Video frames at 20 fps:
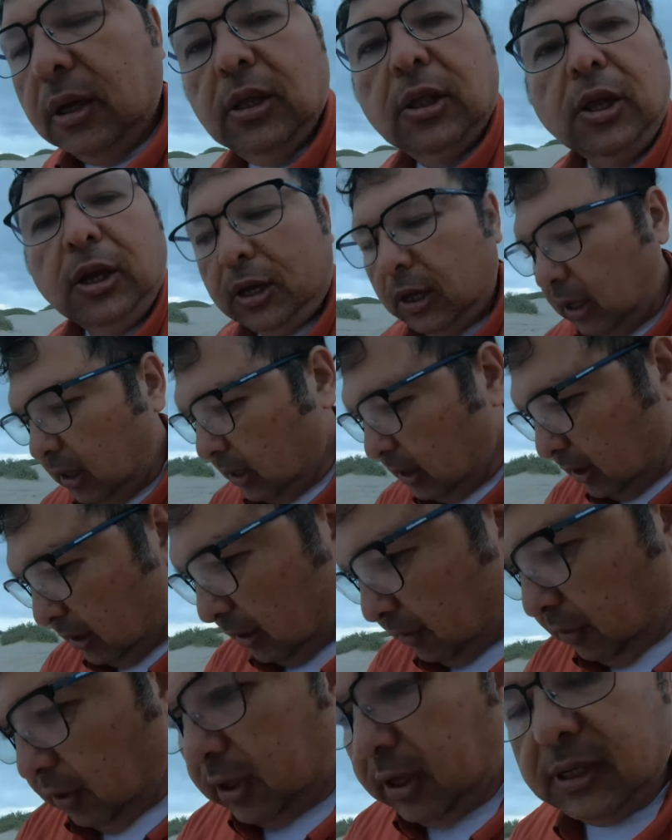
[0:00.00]
look,
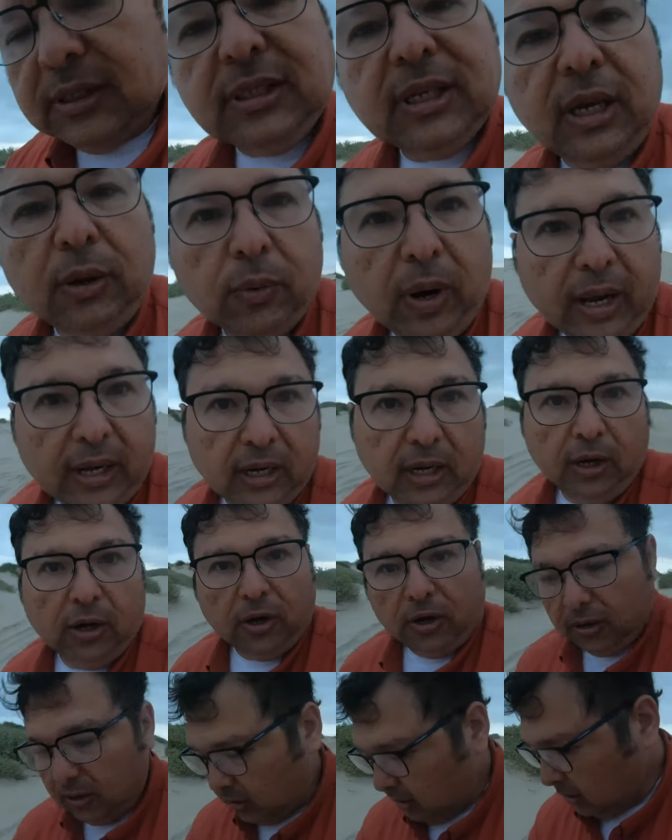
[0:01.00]
you can see right
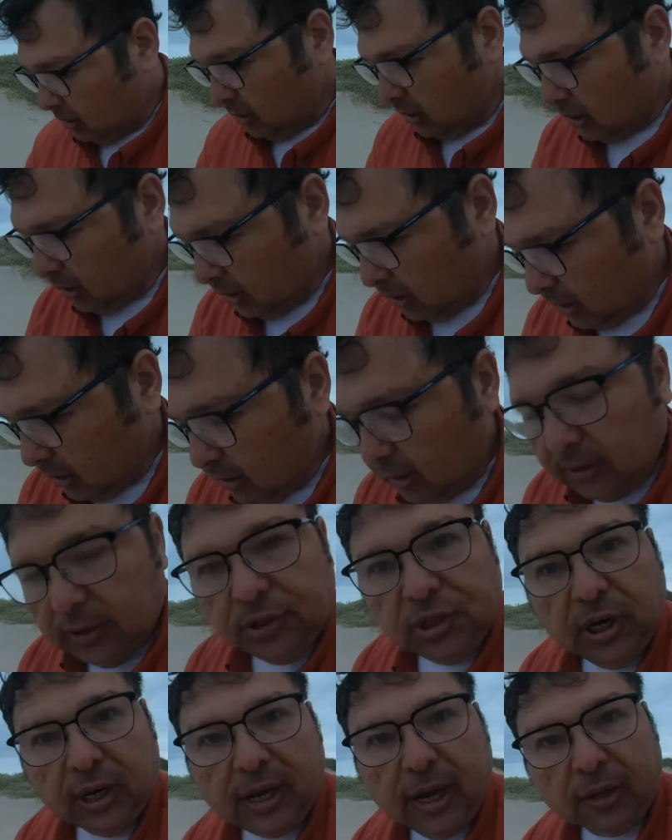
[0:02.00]
here,
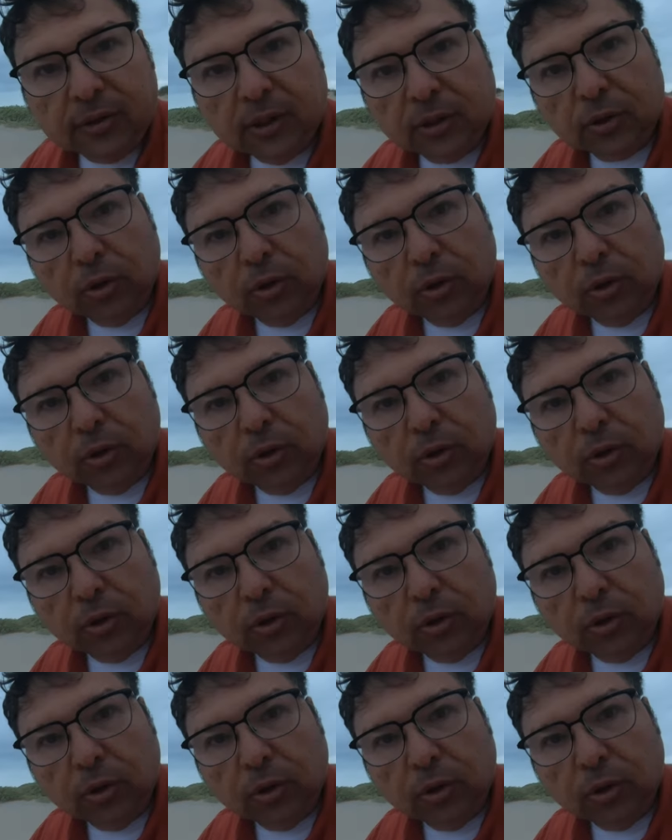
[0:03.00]
check out the